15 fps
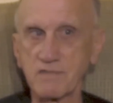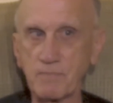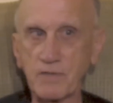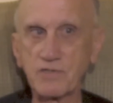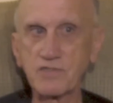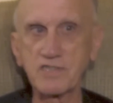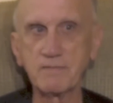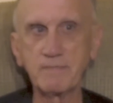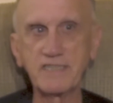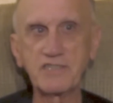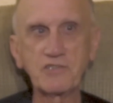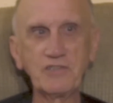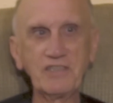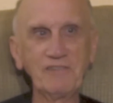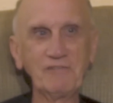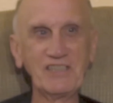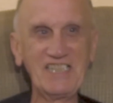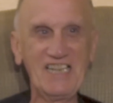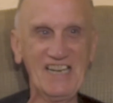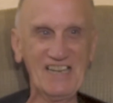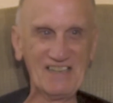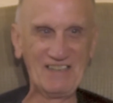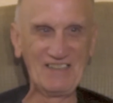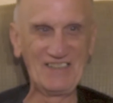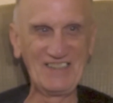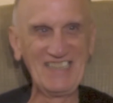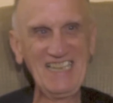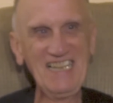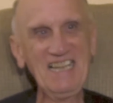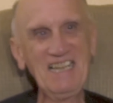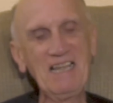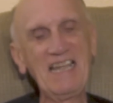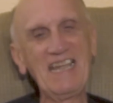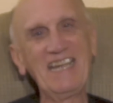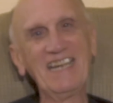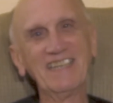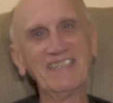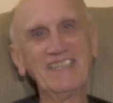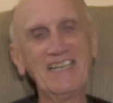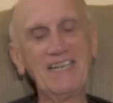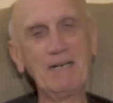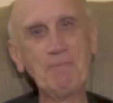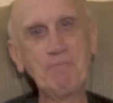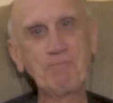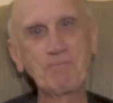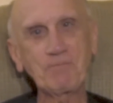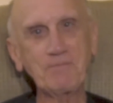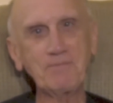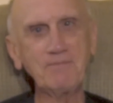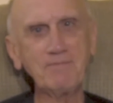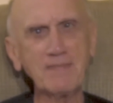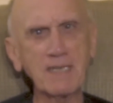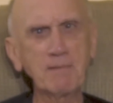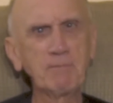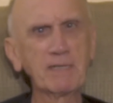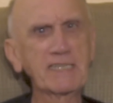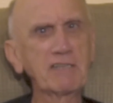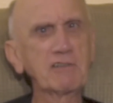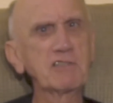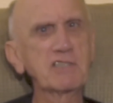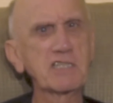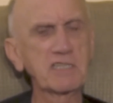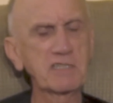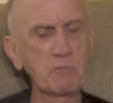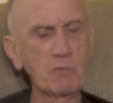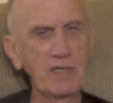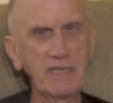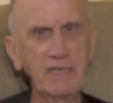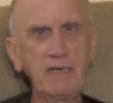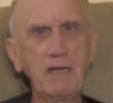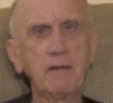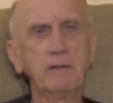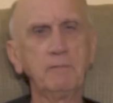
supposed to be shooting video. and uh, but there's this one